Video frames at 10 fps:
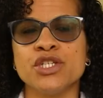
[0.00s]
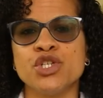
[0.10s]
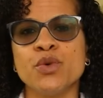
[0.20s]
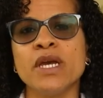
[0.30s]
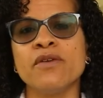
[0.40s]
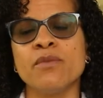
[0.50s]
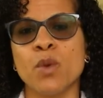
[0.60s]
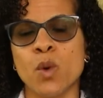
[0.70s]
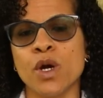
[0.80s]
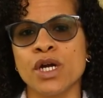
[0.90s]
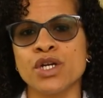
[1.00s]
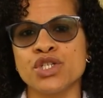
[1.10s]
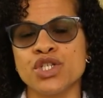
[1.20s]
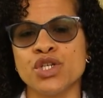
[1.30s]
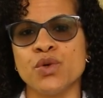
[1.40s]
Doing more
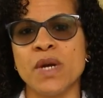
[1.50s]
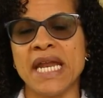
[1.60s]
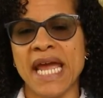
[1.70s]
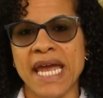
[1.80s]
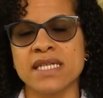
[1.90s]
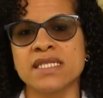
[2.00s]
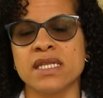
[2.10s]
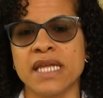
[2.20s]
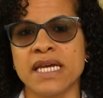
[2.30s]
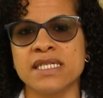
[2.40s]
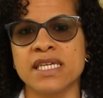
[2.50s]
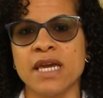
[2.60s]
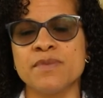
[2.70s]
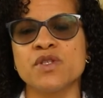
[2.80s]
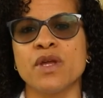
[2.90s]
to enhance the
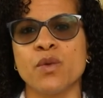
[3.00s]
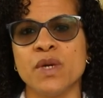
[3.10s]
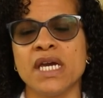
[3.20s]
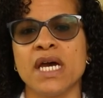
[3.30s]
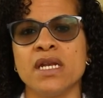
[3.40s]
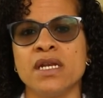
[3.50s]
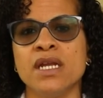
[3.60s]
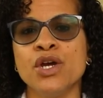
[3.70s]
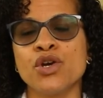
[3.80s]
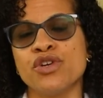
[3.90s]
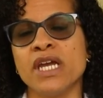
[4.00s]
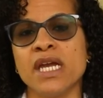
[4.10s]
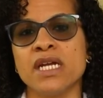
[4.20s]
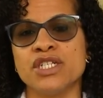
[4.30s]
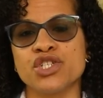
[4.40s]
landscape so that we can
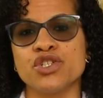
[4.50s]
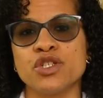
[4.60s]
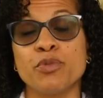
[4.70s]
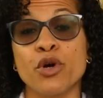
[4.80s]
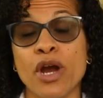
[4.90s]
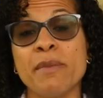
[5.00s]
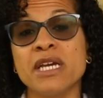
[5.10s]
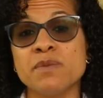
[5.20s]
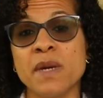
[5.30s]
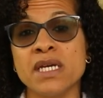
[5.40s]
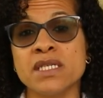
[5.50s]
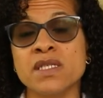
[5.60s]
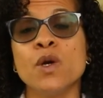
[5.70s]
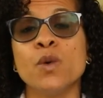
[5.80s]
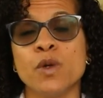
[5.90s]
create additional programming
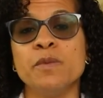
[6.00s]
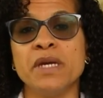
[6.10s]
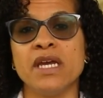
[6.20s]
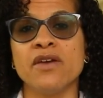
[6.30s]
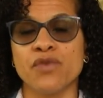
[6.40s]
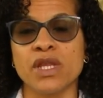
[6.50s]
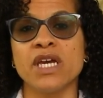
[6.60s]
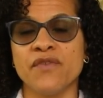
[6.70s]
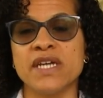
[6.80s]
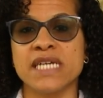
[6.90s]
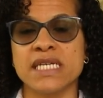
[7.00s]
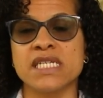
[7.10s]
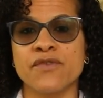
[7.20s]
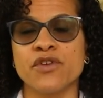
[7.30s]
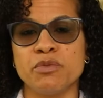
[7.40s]
space would be really
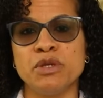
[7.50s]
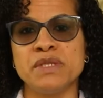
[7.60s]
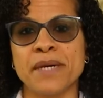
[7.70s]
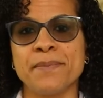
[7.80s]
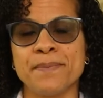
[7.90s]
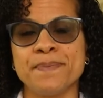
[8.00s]
fantastic for the museum.